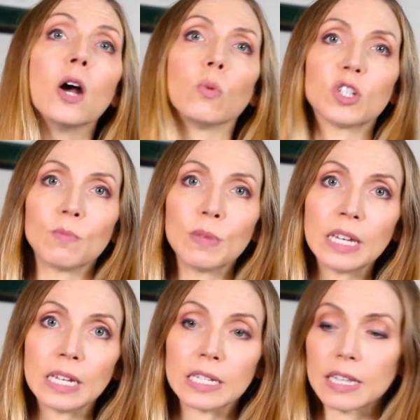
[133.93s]
Which
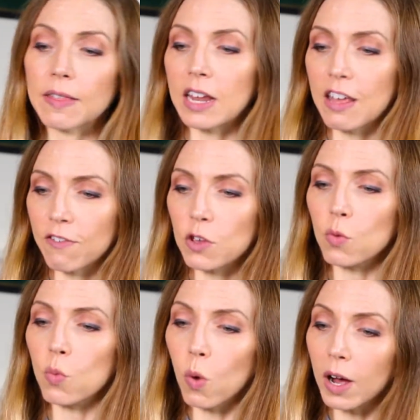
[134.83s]
means that if you
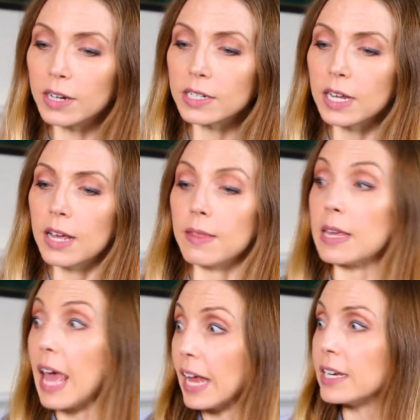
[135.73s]
want
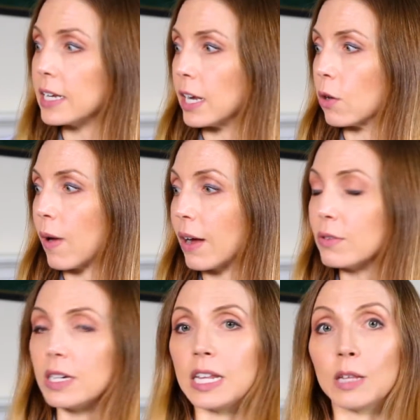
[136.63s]
the ending
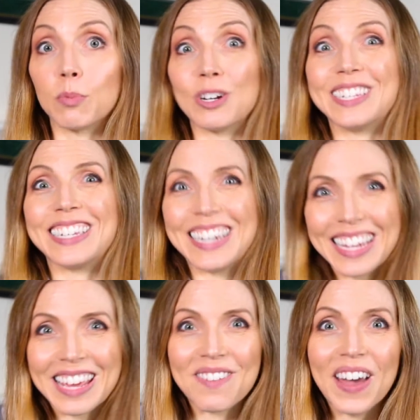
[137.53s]
grounded in the
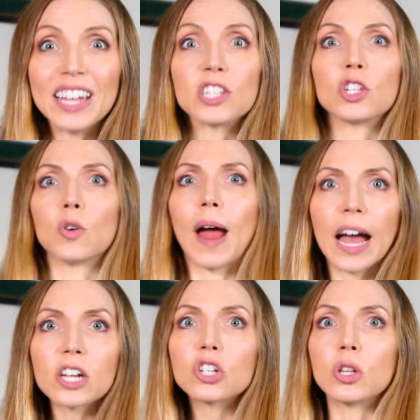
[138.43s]
preceding events, you're
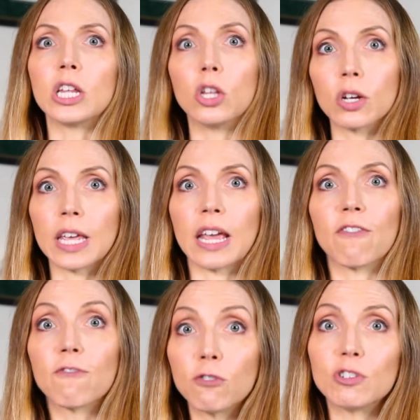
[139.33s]
actually looking
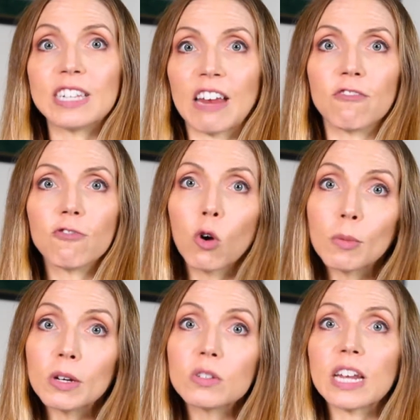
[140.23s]
first and
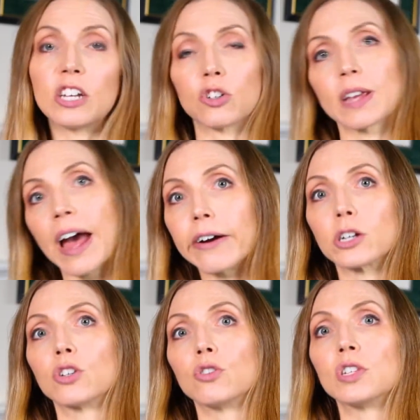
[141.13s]
foremost at your
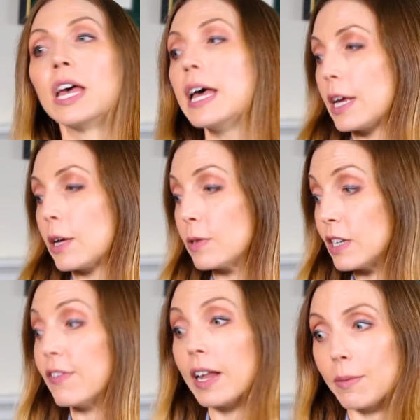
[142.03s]
character's
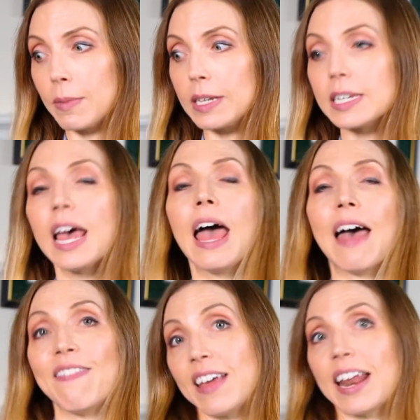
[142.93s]
development
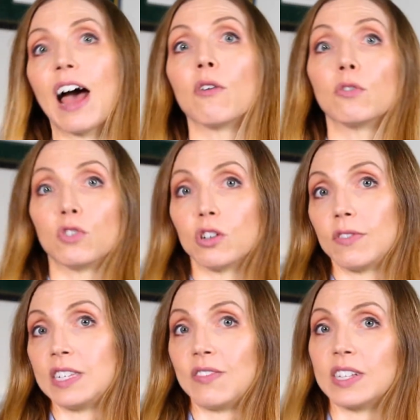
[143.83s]
and then how those
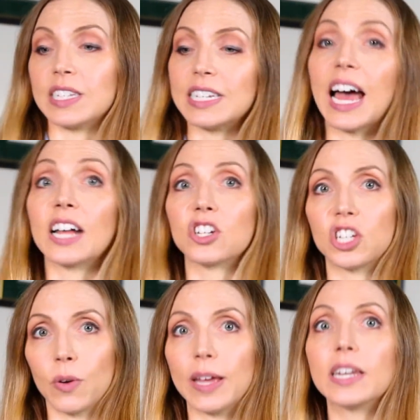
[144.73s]
surface events attach
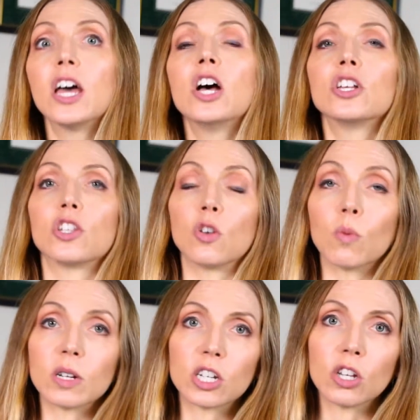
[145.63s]
to it. So you
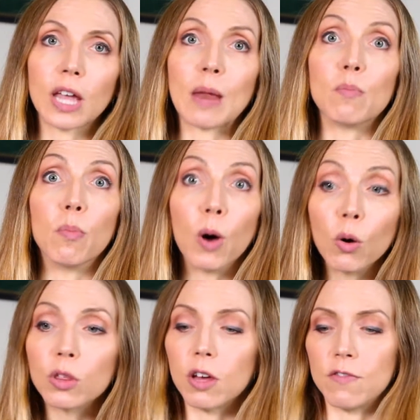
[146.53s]
want to look at
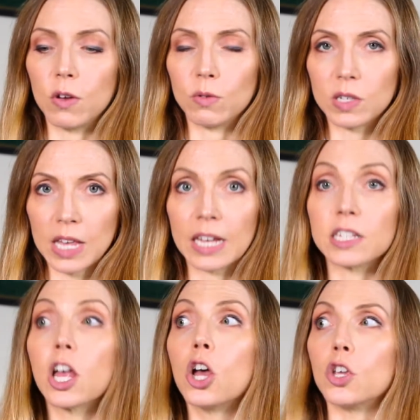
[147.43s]
both of those
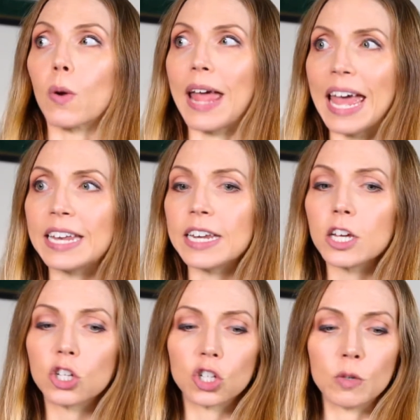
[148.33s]
things. Your
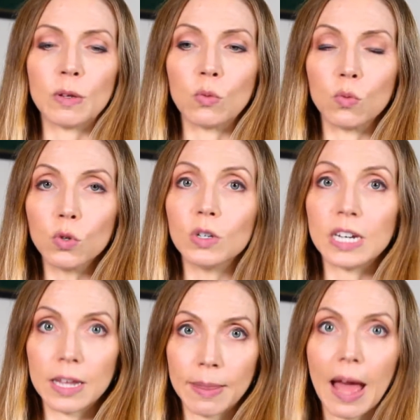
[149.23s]
ending should be
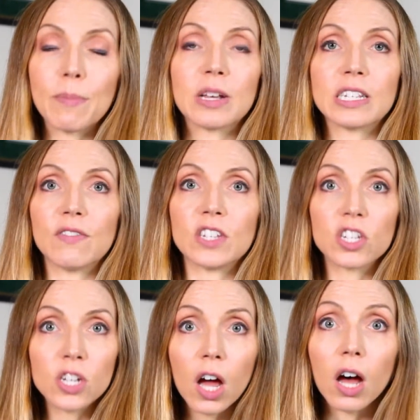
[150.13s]
rooted in that, because if
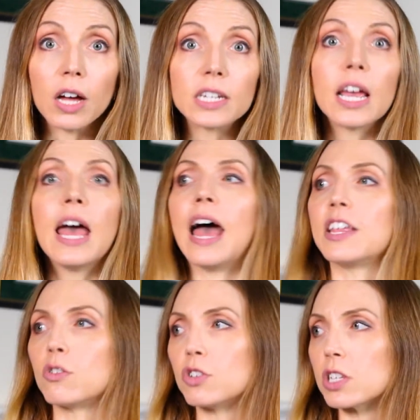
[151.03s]
it's not,
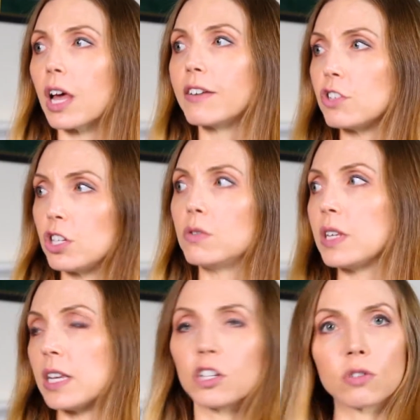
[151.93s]
and you're just kind of
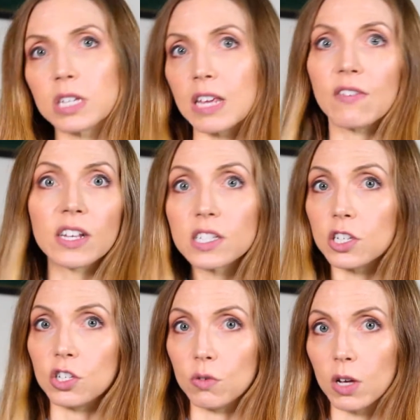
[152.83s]
choosing interesting events
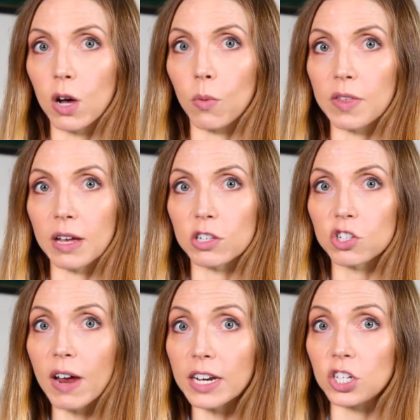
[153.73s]
as you go without
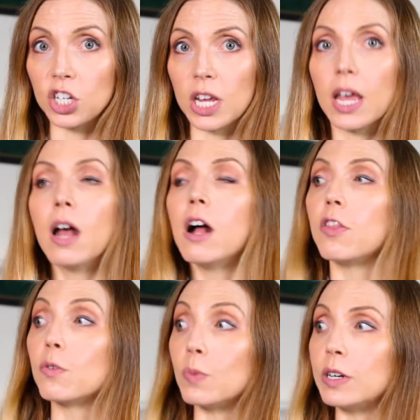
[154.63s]
strategy,
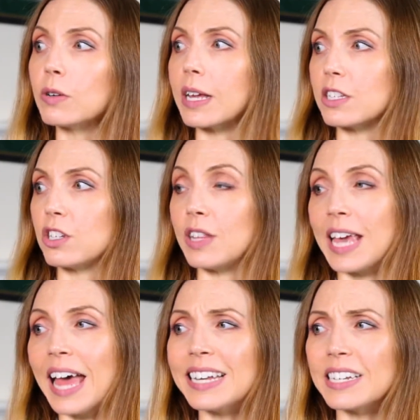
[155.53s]
the reader gets to
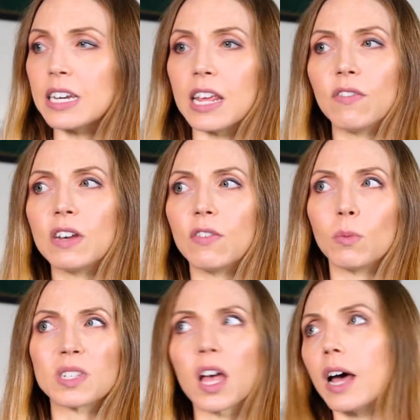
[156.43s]
the end, and even if it
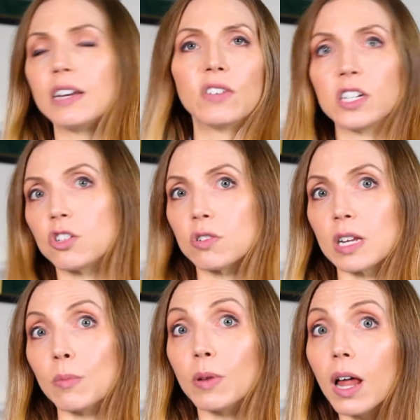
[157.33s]
was kind of an
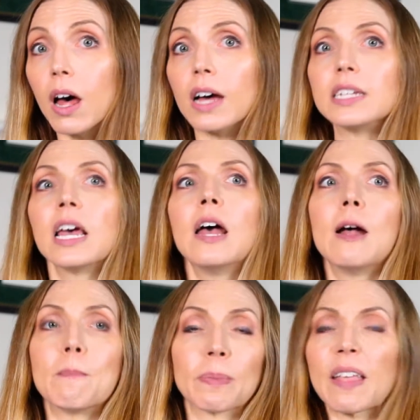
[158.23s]
interesting plot,
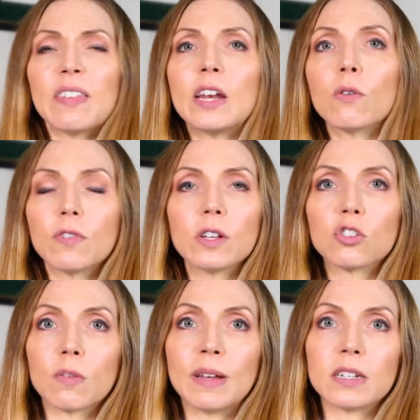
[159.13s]
they don't feel
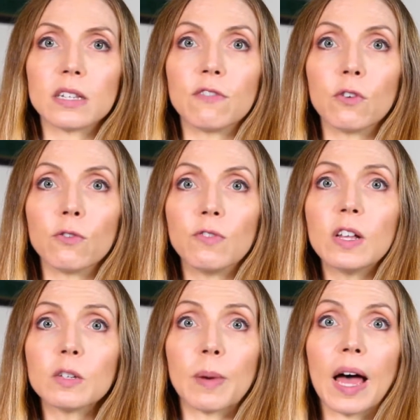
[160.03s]
tremendously
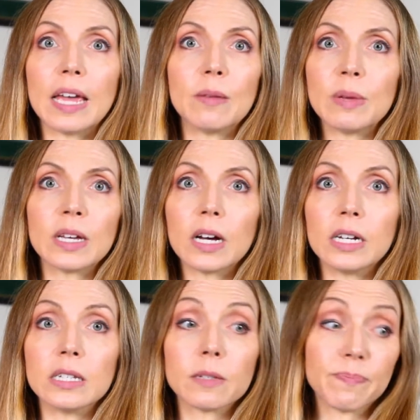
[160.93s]
fulfilled by it
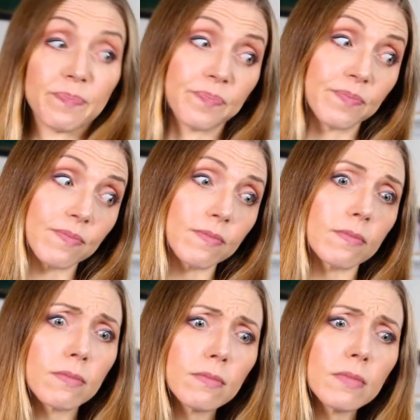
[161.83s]
because
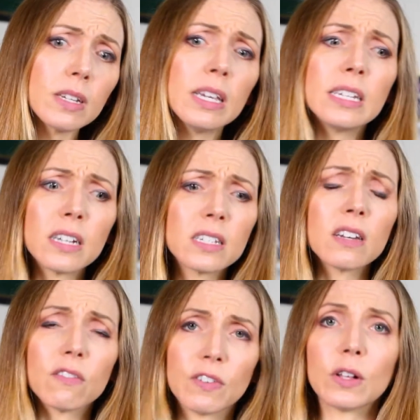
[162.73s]
it
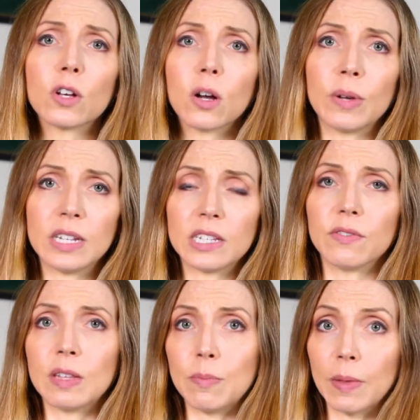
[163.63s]
doesn't feel
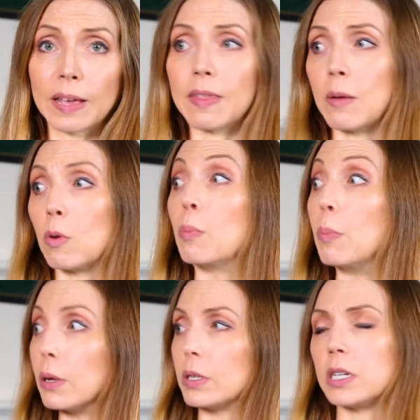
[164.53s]
cohesively like they were
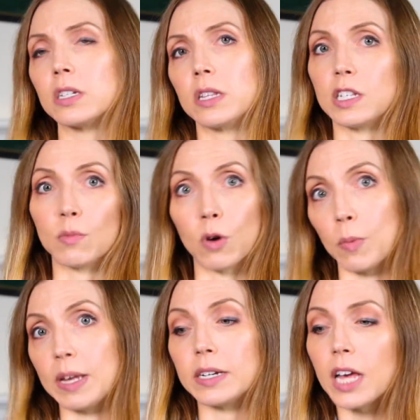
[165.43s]
building to this
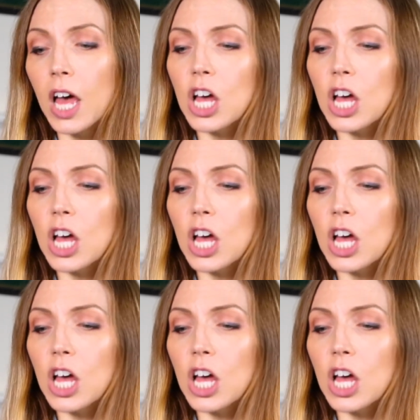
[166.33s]
moment.